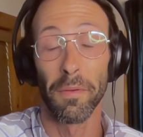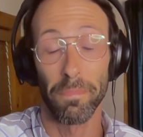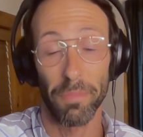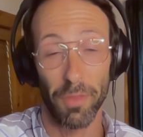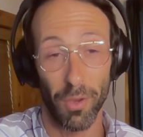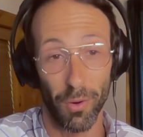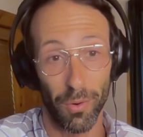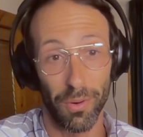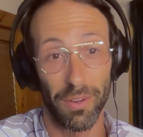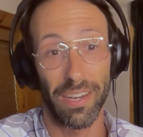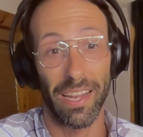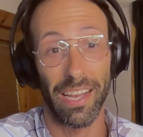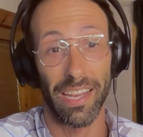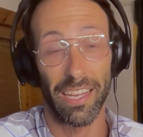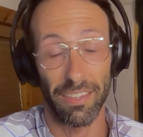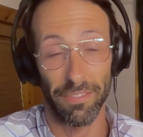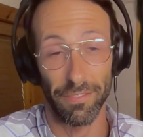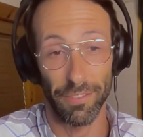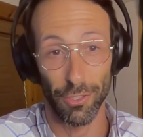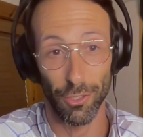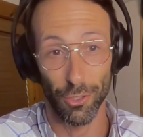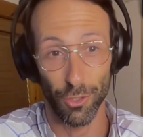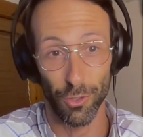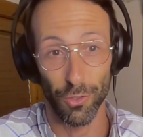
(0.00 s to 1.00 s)
or negative
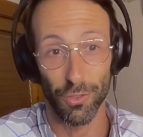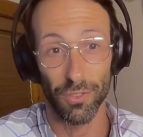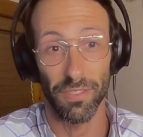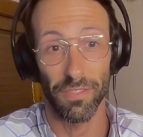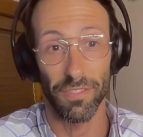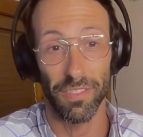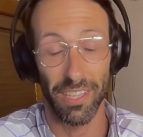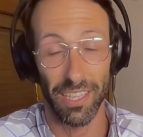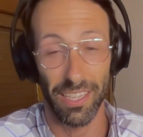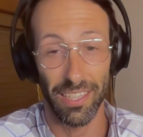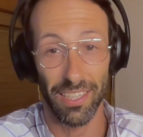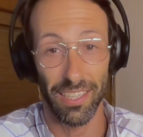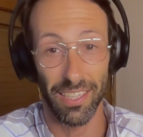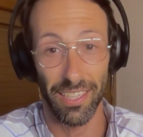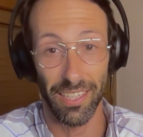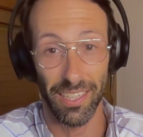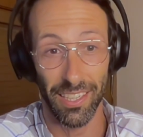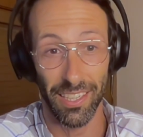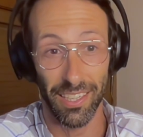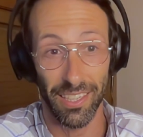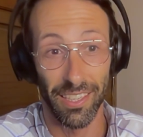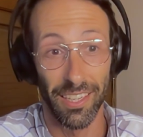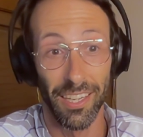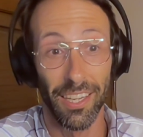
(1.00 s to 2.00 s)
intrusive
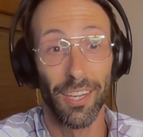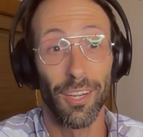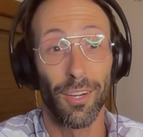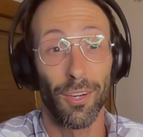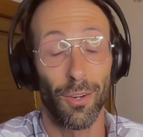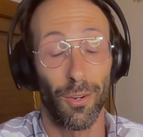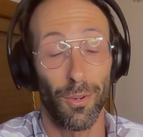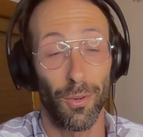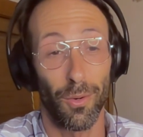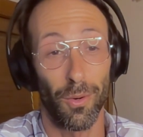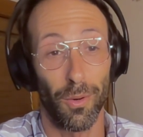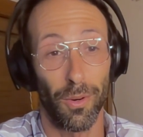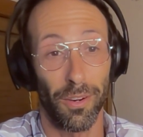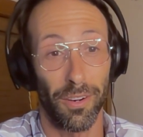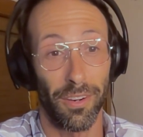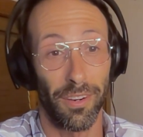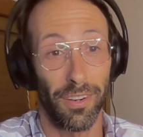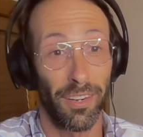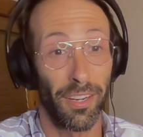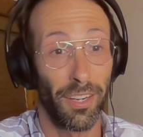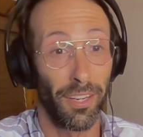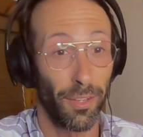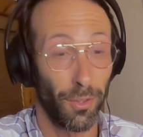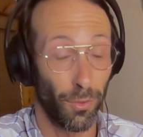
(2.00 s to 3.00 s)
thinking,
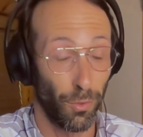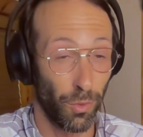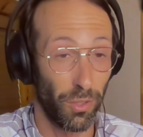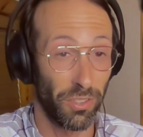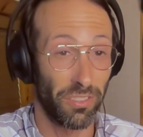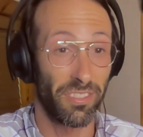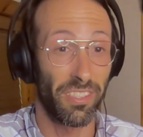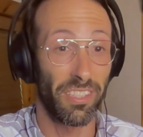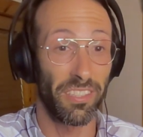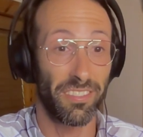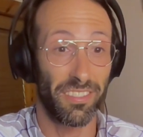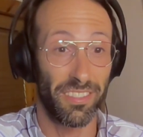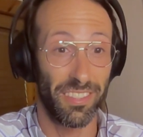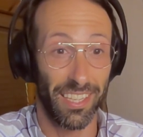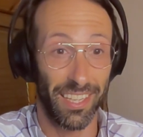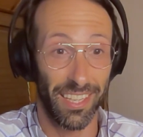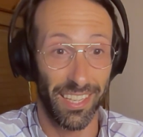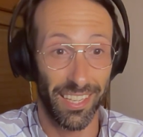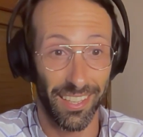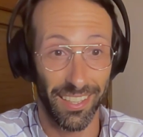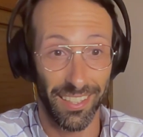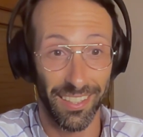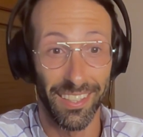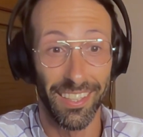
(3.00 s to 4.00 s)
or
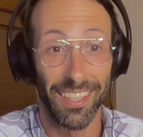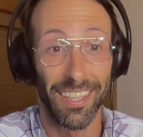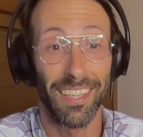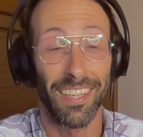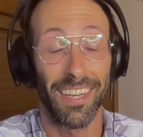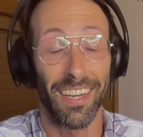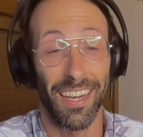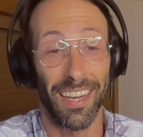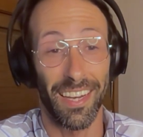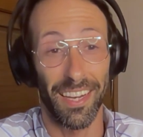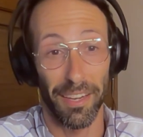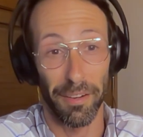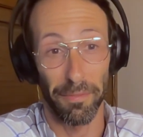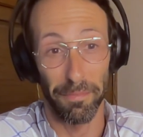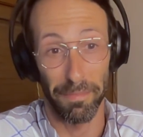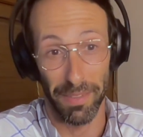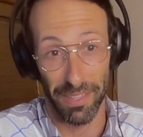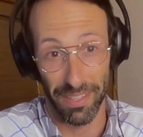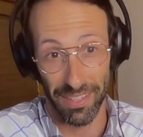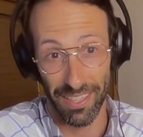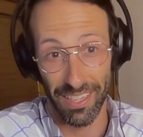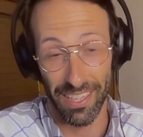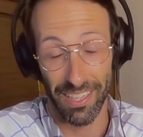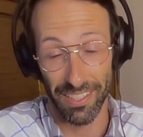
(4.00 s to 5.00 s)
resisting
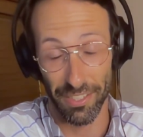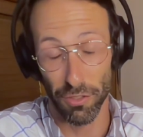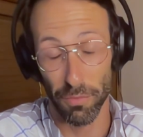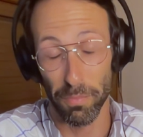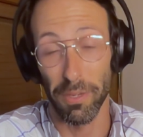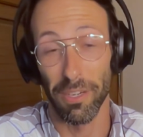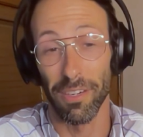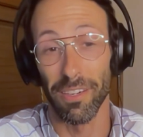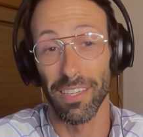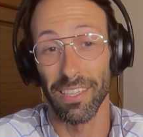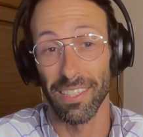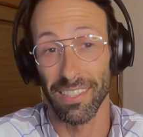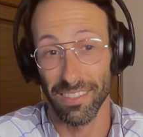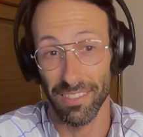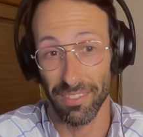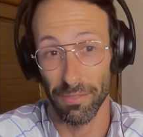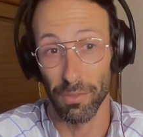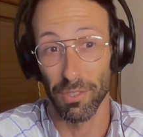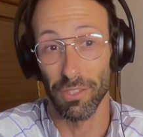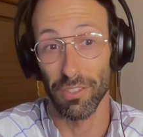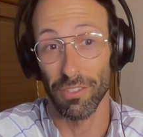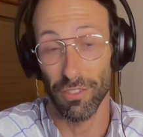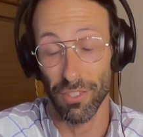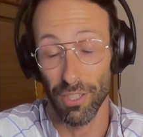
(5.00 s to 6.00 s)

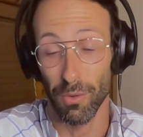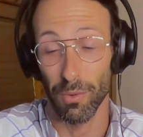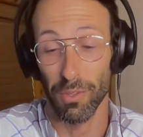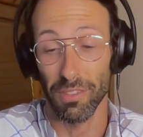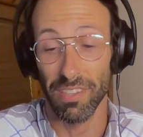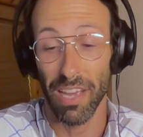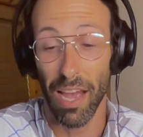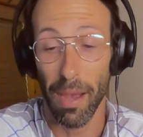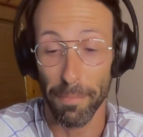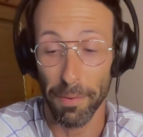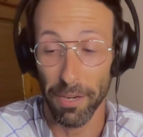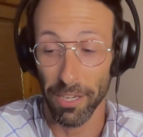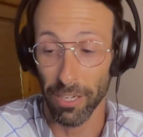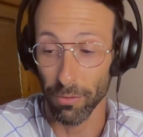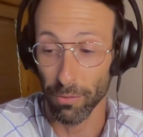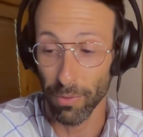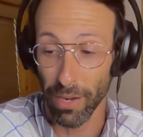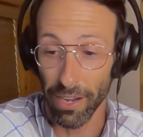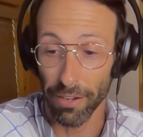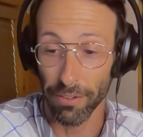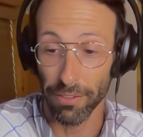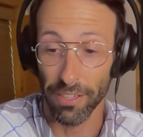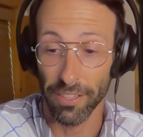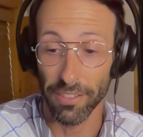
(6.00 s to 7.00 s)
resisting what's happening
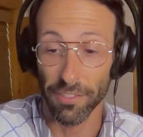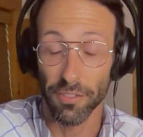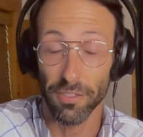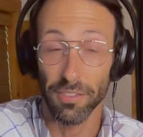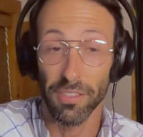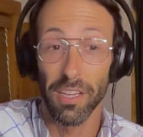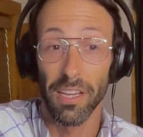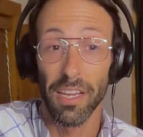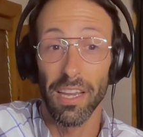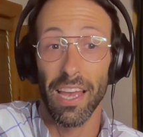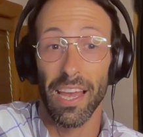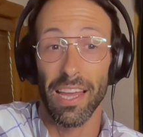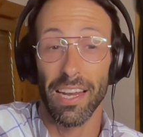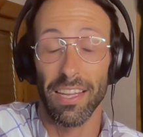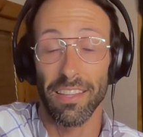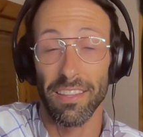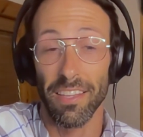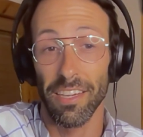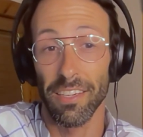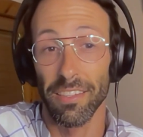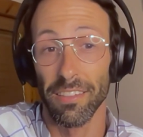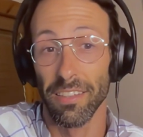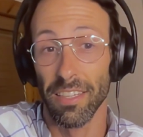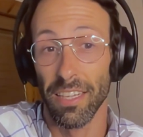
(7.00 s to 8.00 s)
around us. And I
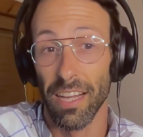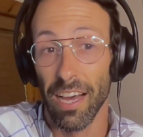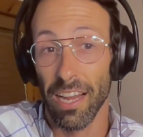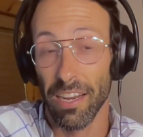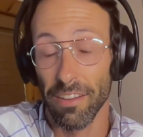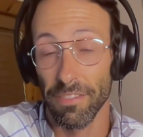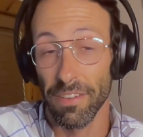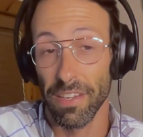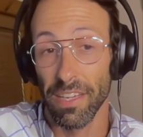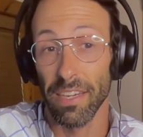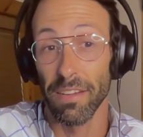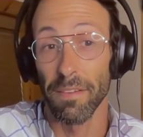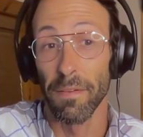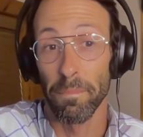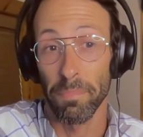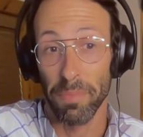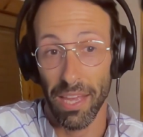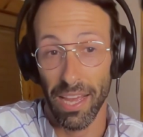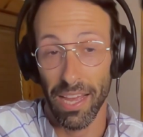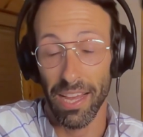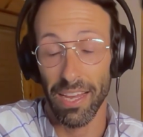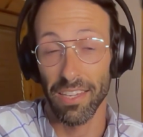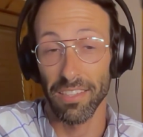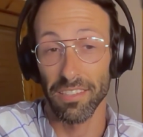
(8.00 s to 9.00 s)
think a lot of it
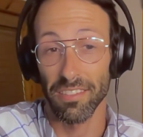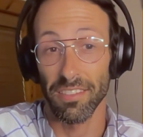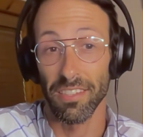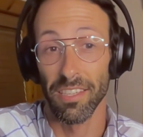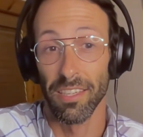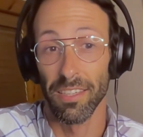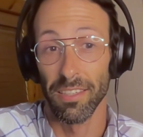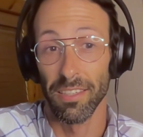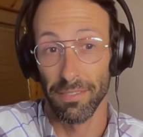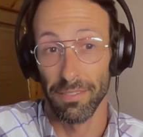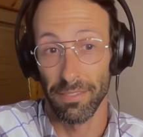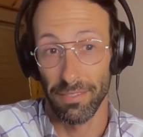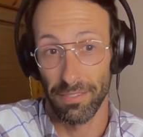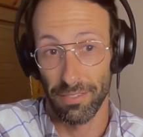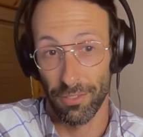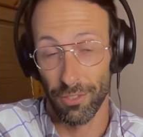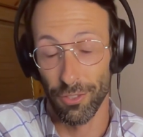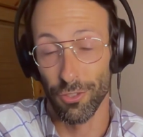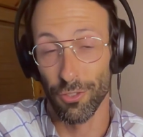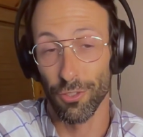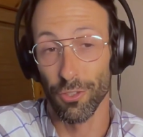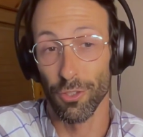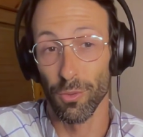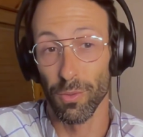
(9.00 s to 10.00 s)
has
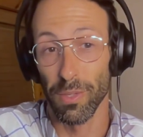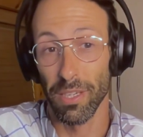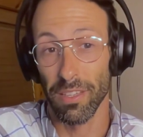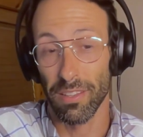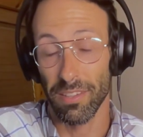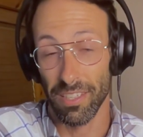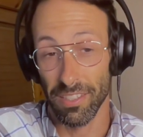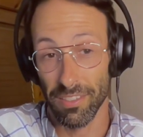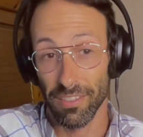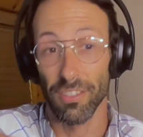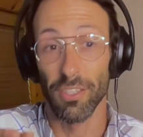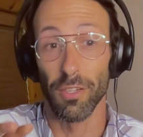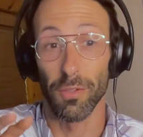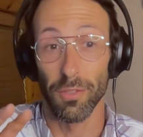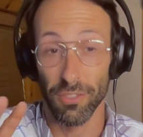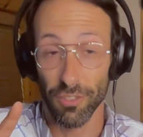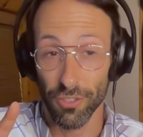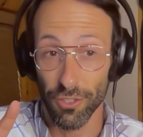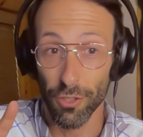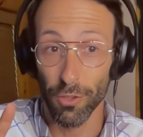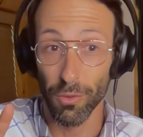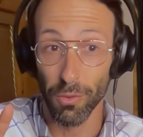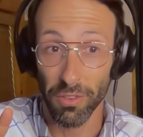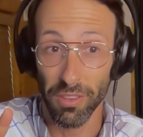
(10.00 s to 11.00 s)
to do with, it's
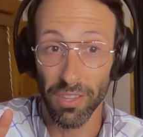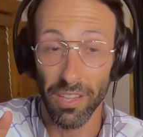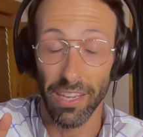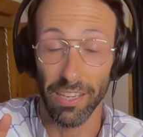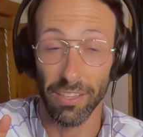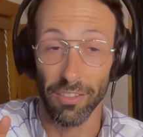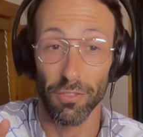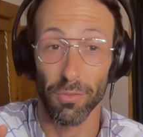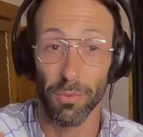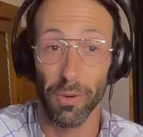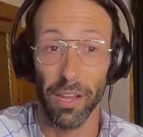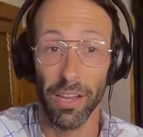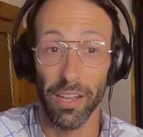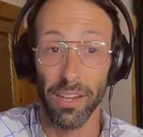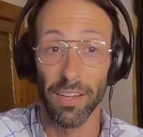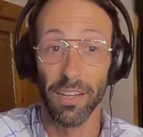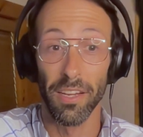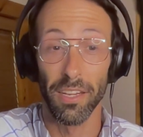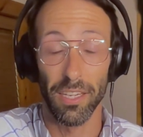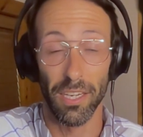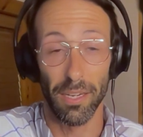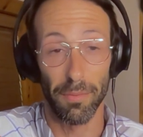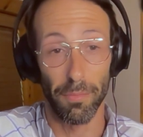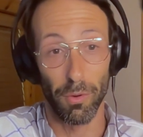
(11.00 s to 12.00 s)
two things, right?
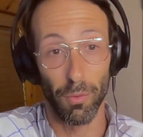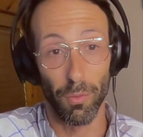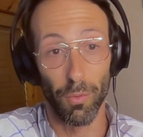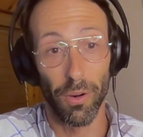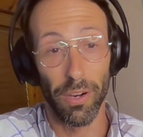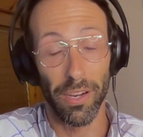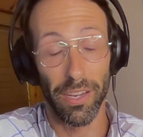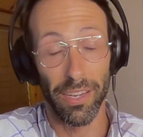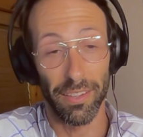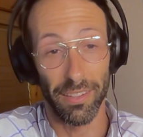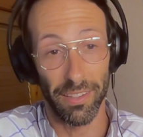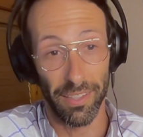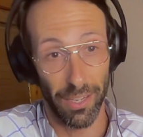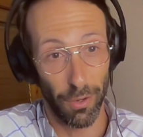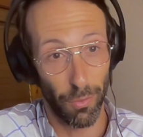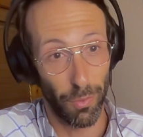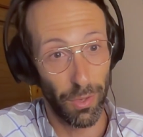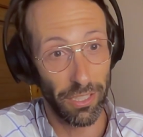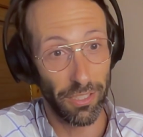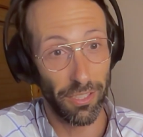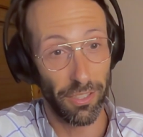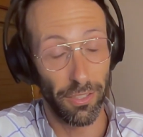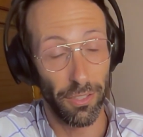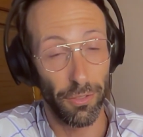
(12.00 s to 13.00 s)
Number one, like
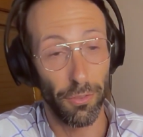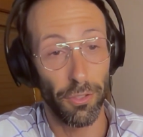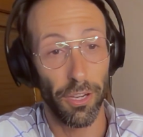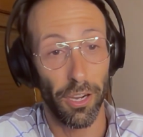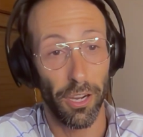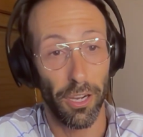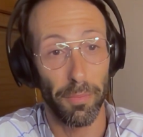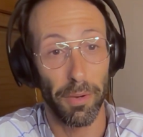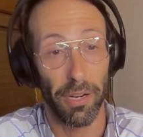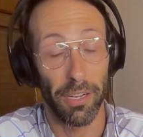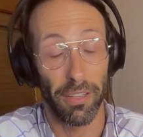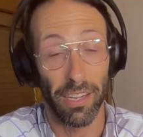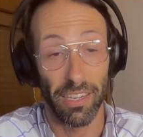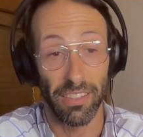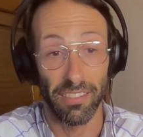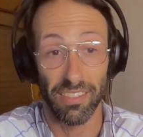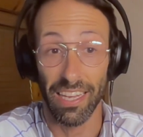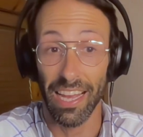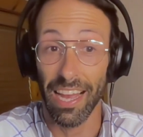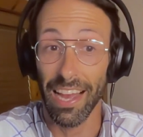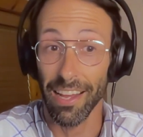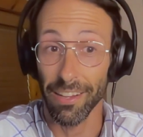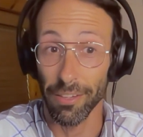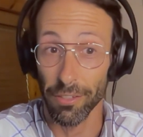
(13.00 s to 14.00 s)
you talk about a lot, it's
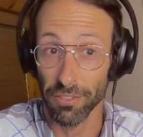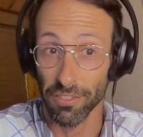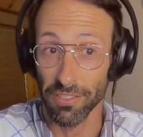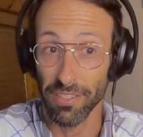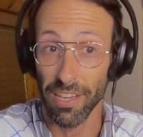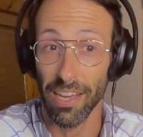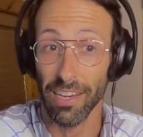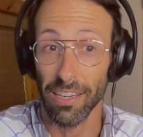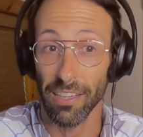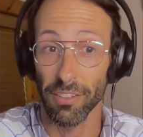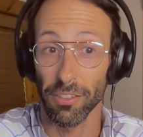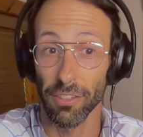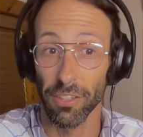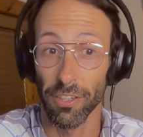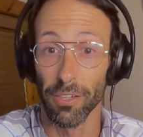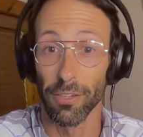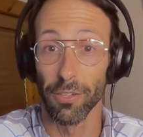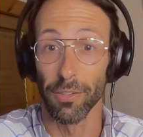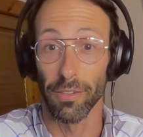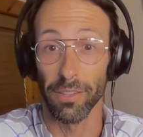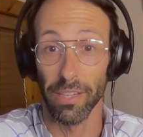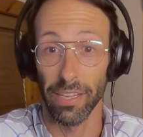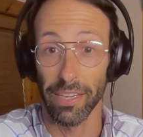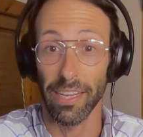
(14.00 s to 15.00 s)
like allostatic
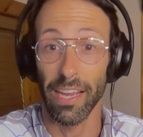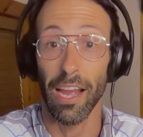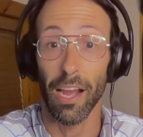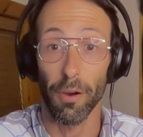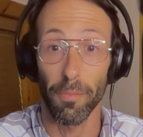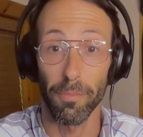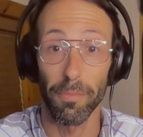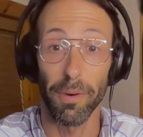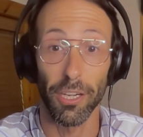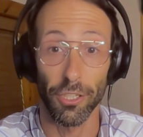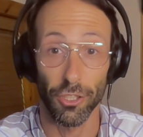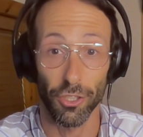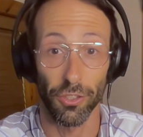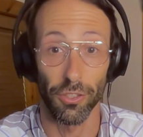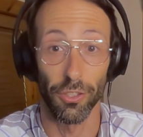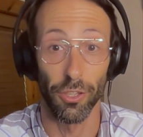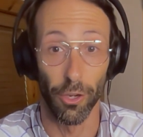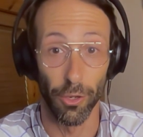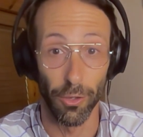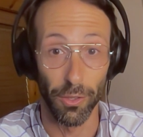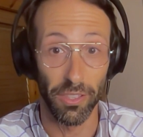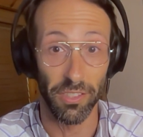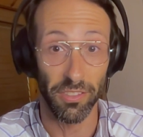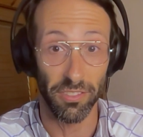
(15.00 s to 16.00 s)
load, like how much
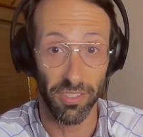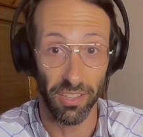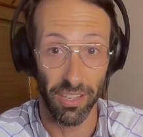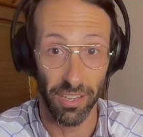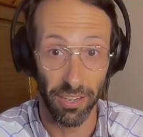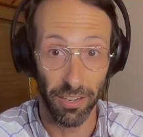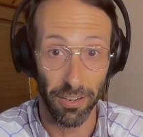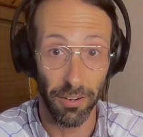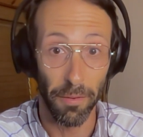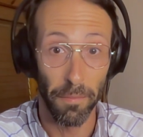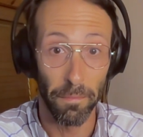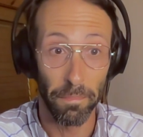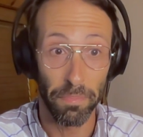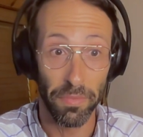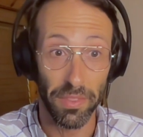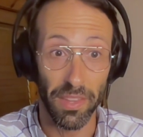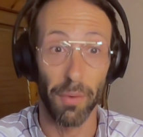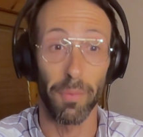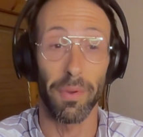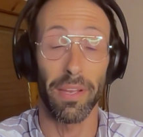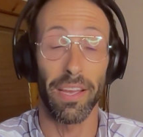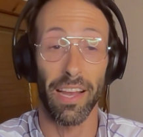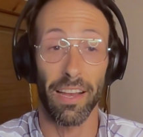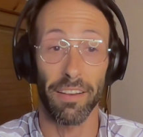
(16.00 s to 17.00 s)
load is there
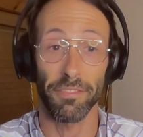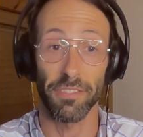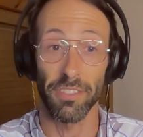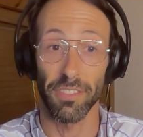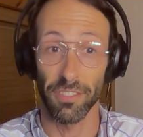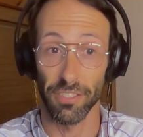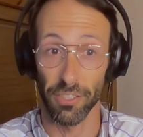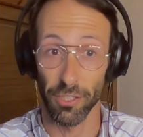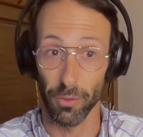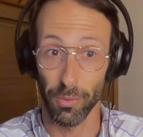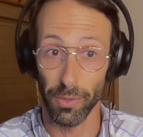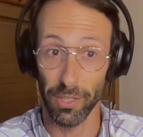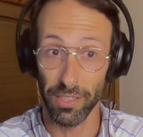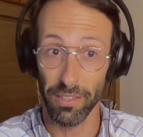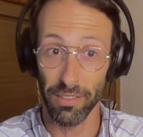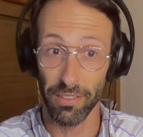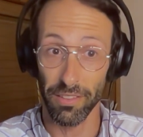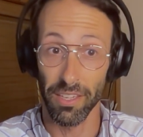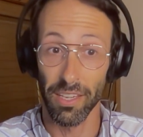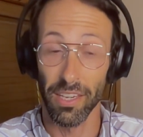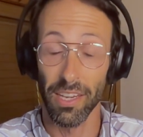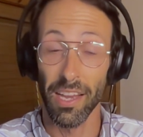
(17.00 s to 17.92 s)
that we have to deal with?